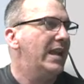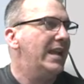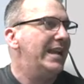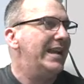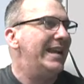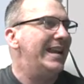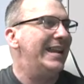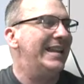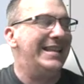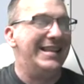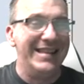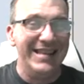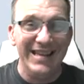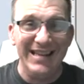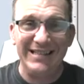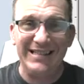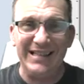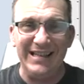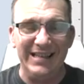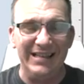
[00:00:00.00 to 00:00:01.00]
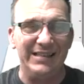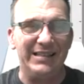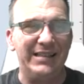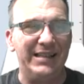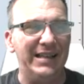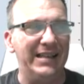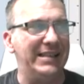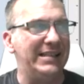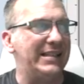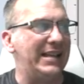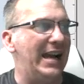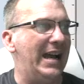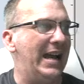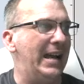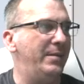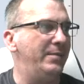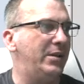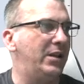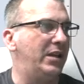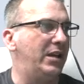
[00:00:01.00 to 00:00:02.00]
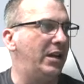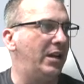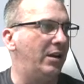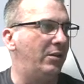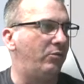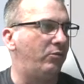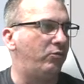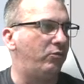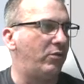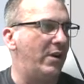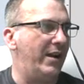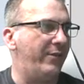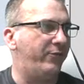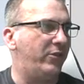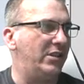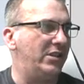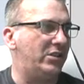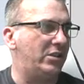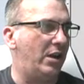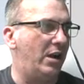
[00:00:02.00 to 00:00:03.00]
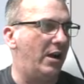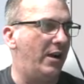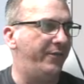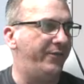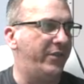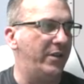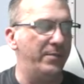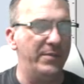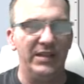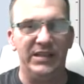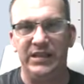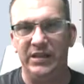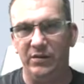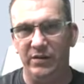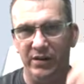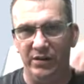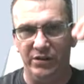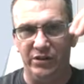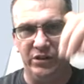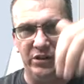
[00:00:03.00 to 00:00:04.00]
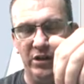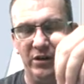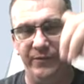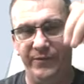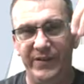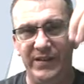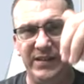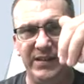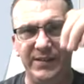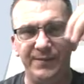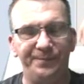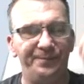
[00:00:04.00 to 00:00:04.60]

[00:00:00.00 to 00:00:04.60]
In this instance, I'm going to reference off the material surface.